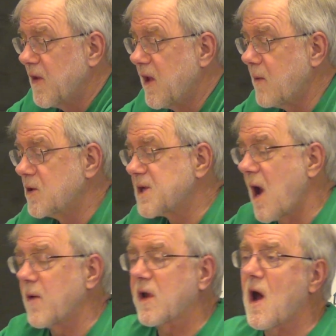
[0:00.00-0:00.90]
labor
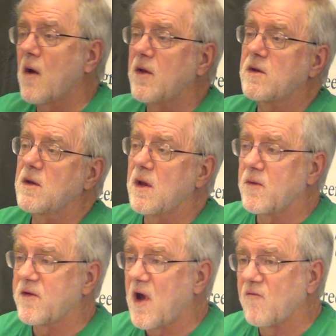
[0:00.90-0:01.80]
time accounting to
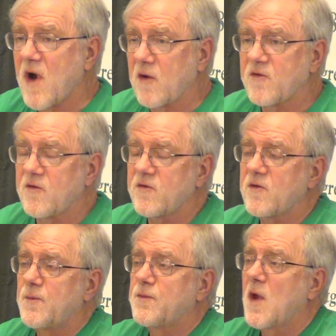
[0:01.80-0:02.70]
labor time
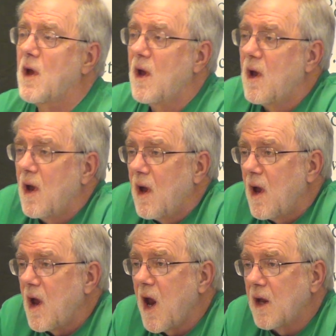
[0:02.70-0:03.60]
vouchers.
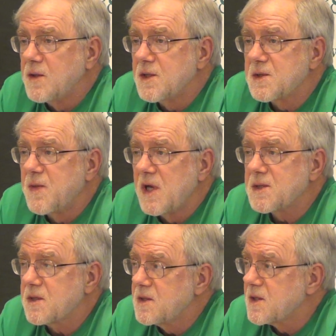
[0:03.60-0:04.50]
And just
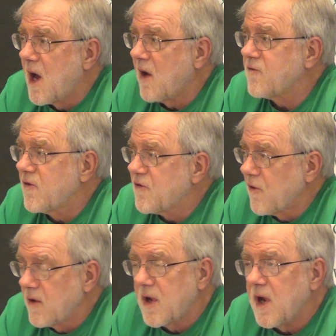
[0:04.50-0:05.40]
basically say after a
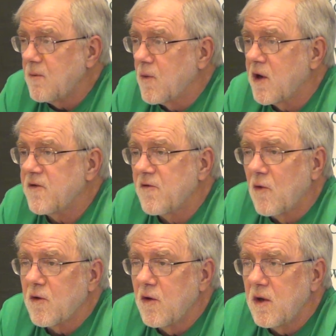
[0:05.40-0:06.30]
certain date, money's
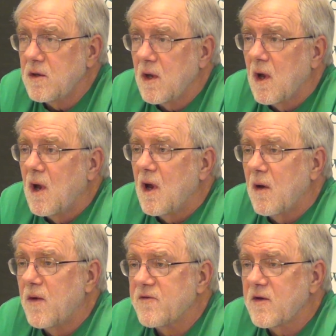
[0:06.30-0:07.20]
no good,
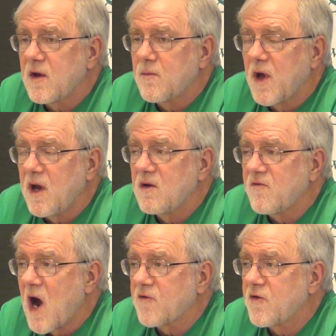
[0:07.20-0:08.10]
everybody's going to get paid in
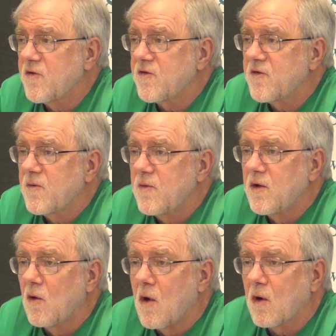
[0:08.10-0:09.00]
vouchers. We
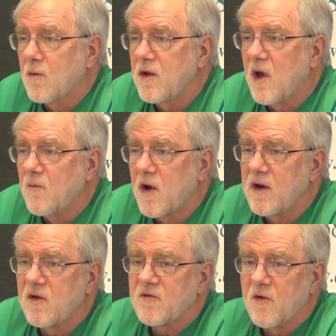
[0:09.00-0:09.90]
no longer really have
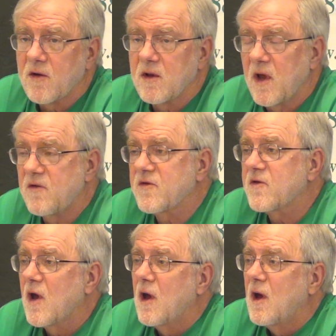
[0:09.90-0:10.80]
money that
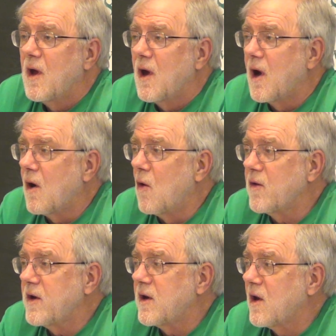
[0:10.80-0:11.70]
circulates.
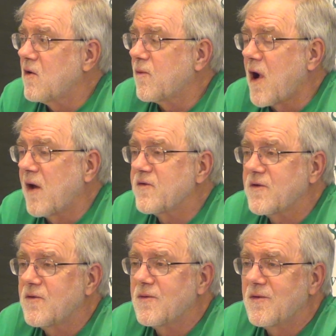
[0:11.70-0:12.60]
Owning an enterprise to